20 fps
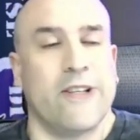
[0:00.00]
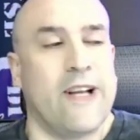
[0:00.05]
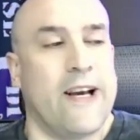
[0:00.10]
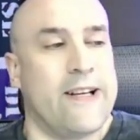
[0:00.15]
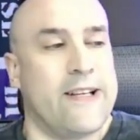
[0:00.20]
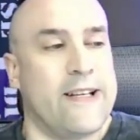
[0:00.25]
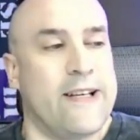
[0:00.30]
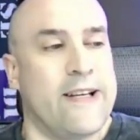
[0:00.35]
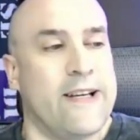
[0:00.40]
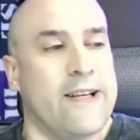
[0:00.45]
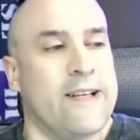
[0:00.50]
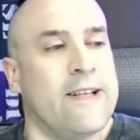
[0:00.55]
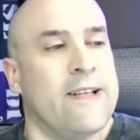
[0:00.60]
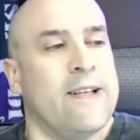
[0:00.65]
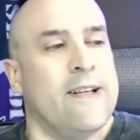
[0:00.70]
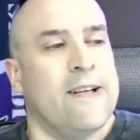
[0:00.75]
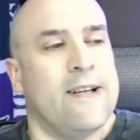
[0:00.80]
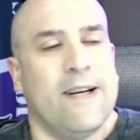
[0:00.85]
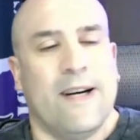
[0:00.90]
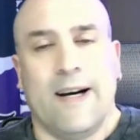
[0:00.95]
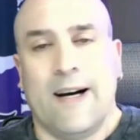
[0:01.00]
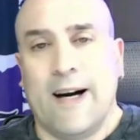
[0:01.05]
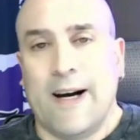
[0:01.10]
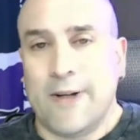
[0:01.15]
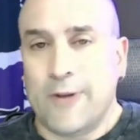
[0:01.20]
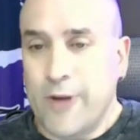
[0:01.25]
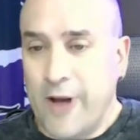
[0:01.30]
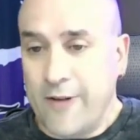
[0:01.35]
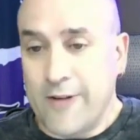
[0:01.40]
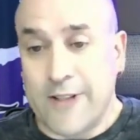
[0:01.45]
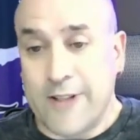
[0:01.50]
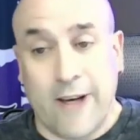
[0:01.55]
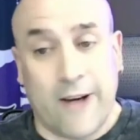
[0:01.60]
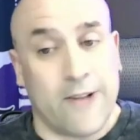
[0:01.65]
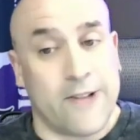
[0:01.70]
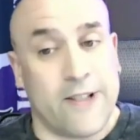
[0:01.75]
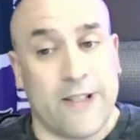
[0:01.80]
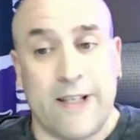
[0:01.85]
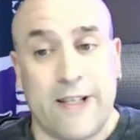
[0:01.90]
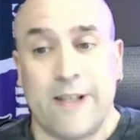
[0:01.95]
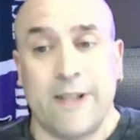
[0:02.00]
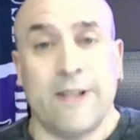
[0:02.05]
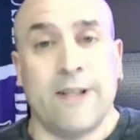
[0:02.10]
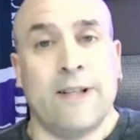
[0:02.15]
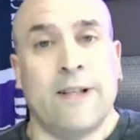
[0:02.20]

idea. Travis Kelce,